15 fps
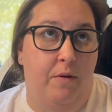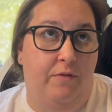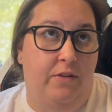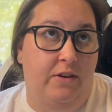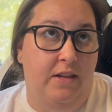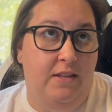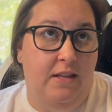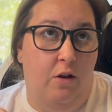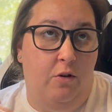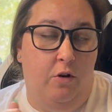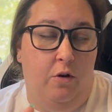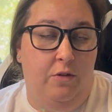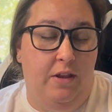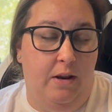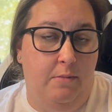the discount
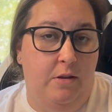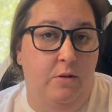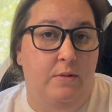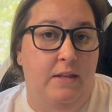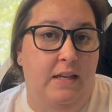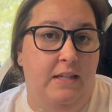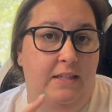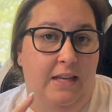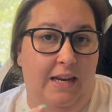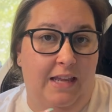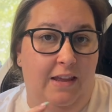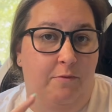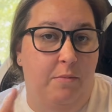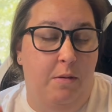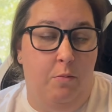code that I'm using is going to
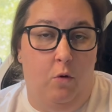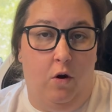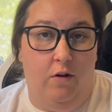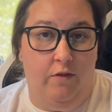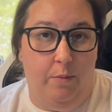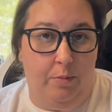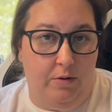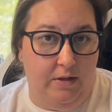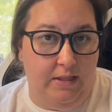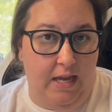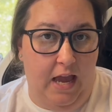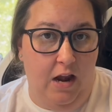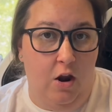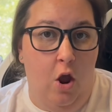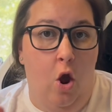give me more of a
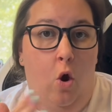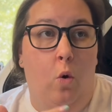percent,